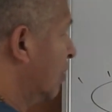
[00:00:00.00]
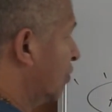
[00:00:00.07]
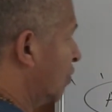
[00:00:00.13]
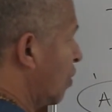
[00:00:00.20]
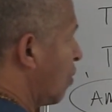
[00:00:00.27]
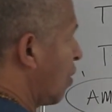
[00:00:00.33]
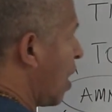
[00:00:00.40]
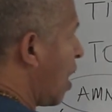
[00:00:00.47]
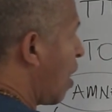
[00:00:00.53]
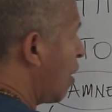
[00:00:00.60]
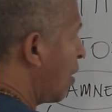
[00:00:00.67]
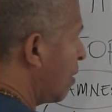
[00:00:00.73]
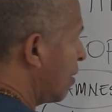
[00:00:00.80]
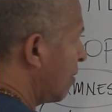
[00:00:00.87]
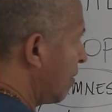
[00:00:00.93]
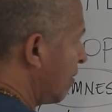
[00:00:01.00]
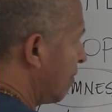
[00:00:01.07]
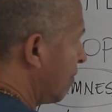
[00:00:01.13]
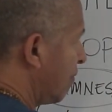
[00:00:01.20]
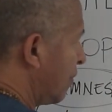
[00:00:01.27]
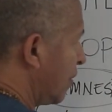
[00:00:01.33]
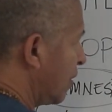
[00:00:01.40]
So our
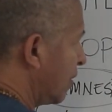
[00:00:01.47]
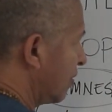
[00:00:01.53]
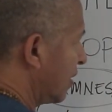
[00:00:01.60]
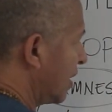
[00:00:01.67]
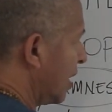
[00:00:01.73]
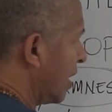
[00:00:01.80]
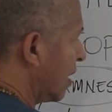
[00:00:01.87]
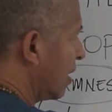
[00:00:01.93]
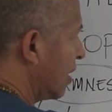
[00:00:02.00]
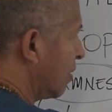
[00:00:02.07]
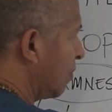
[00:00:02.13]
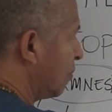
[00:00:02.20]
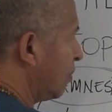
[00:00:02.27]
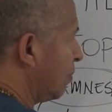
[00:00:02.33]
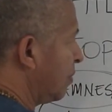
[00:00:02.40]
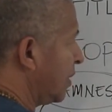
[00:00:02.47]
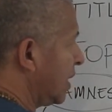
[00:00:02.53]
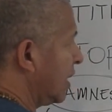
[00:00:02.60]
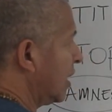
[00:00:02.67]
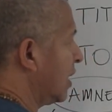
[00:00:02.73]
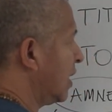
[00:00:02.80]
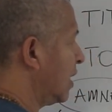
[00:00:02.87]
verse here will
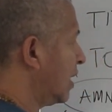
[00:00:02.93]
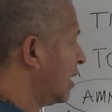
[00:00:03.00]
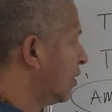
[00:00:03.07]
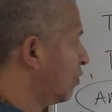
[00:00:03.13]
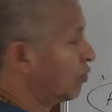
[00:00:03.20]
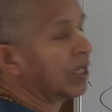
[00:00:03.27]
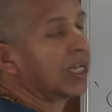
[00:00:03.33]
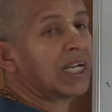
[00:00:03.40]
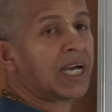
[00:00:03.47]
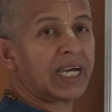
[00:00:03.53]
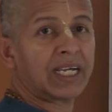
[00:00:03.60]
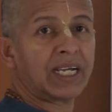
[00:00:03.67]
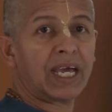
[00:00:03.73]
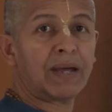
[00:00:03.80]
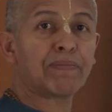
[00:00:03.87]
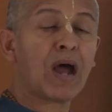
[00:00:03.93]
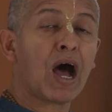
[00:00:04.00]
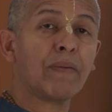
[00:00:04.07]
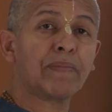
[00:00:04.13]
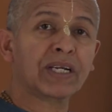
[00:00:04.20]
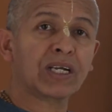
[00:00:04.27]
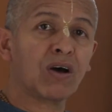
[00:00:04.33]
be 29. And
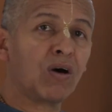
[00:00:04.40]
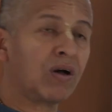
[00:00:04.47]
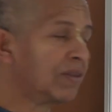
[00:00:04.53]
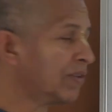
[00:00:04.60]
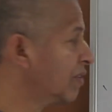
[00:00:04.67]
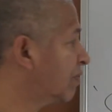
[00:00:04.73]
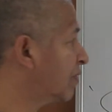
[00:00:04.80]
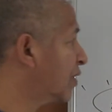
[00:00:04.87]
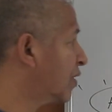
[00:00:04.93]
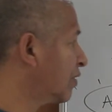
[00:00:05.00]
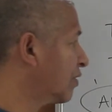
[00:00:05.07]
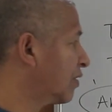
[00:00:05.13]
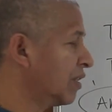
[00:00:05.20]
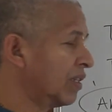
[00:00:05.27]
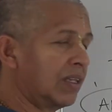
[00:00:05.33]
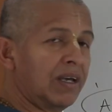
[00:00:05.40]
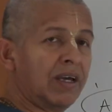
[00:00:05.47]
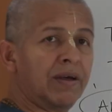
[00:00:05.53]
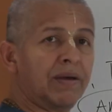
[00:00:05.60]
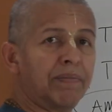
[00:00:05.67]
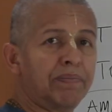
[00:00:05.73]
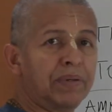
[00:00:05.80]
Prabhupada called this verse
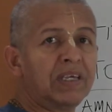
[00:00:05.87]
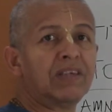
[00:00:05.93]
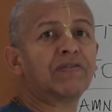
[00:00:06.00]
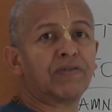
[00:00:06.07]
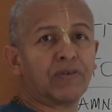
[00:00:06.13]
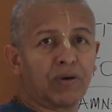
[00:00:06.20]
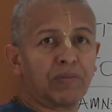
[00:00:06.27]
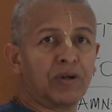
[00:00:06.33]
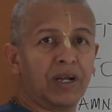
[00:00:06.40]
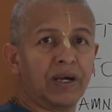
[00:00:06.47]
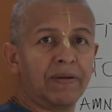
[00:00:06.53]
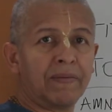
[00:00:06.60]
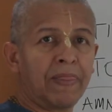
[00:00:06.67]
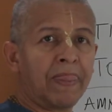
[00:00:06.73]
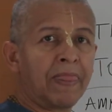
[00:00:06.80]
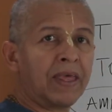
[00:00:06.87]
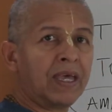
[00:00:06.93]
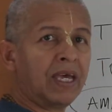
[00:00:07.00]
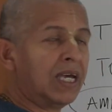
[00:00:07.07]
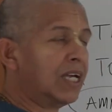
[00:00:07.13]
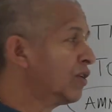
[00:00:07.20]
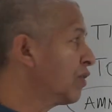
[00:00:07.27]
the peace formula.
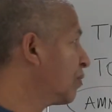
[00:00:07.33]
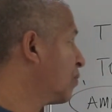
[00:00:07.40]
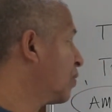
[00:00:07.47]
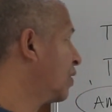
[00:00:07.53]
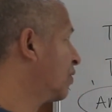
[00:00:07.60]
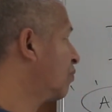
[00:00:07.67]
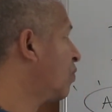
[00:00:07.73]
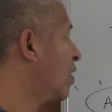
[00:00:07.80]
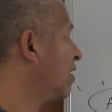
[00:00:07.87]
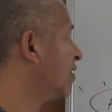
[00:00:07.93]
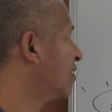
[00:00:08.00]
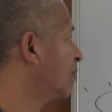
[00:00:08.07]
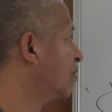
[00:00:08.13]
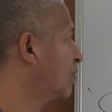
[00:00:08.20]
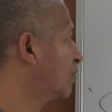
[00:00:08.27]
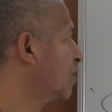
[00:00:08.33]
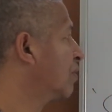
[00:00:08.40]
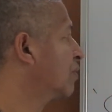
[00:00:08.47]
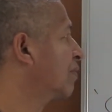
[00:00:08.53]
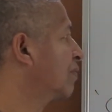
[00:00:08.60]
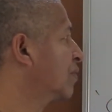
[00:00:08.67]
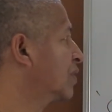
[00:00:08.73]
In other words, what is the
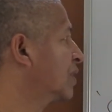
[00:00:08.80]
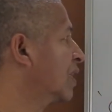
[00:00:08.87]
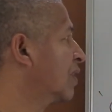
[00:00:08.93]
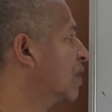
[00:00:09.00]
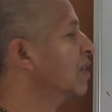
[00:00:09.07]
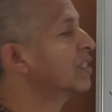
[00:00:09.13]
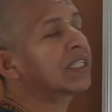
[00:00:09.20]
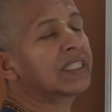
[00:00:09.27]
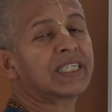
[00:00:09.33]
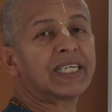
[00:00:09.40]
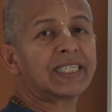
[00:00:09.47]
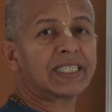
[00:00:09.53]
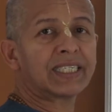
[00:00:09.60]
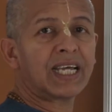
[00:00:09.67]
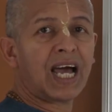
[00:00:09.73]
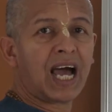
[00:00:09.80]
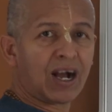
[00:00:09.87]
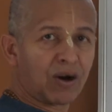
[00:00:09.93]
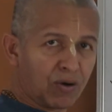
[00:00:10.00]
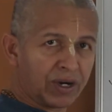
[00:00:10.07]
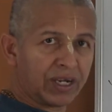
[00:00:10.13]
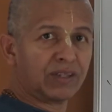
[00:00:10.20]
result of Krishna consciousness?
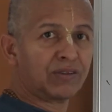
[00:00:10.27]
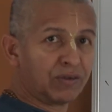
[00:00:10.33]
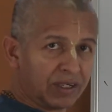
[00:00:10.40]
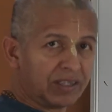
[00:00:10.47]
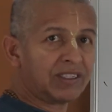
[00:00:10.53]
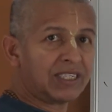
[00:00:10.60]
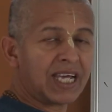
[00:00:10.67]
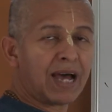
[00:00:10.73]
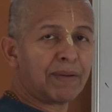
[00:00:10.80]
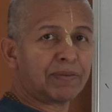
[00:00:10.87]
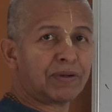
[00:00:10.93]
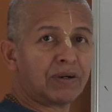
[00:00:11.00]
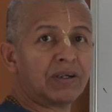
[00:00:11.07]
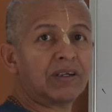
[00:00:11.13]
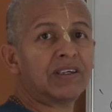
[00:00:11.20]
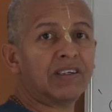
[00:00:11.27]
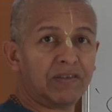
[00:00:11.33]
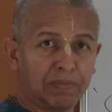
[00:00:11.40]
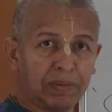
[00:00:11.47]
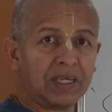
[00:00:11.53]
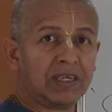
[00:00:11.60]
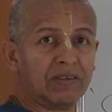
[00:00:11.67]
According to this chapter, is
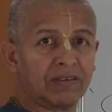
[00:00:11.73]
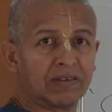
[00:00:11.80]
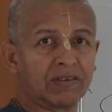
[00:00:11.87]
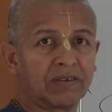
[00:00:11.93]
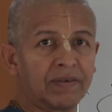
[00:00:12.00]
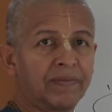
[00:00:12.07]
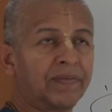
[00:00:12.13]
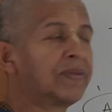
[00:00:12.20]
peace.